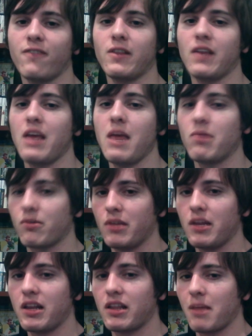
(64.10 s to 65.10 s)
for the game, there's
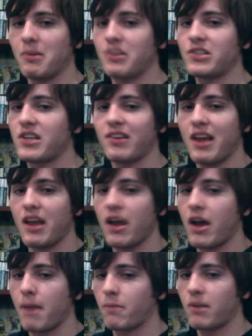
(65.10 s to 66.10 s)
really not that much to
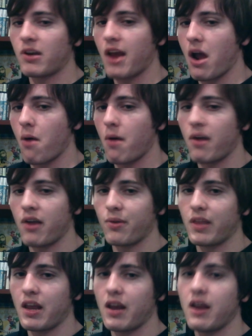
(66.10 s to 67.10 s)
say up to now,
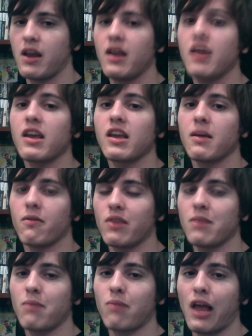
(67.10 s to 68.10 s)
other than
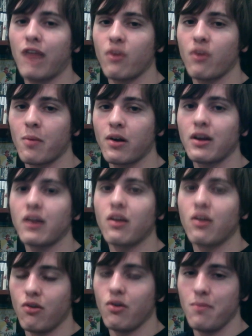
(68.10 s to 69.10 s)
rhythm platformer,
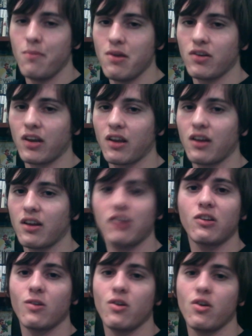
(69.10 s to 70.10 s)
good music. Not
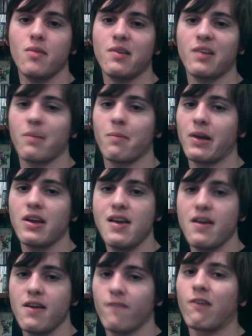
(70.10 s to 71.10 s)
just good music, but
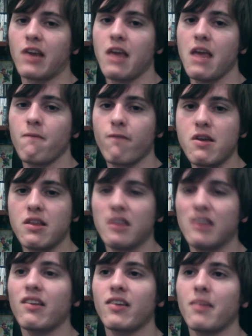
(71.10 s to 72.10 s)
for Game Freak,
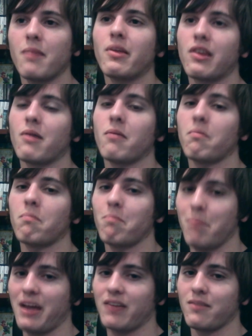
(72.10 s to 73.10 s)
this is some of their
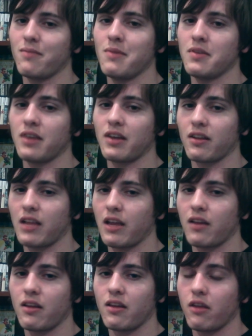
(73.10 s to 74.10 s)
best music.
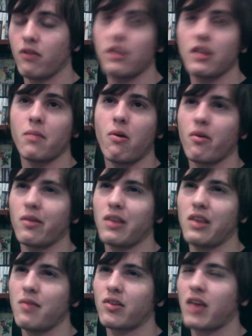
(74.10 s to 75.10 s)
Like, you think the
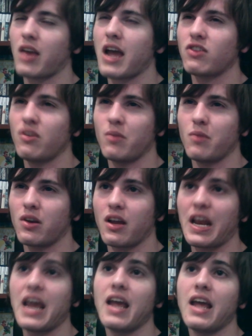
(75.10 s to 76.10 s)
Pokemon themes are catchy and
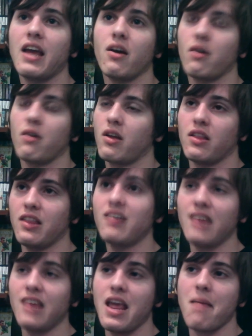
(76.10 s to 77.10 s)
whatnot?
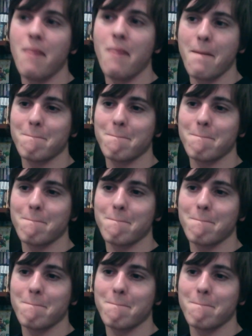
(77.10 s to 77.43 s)
This game,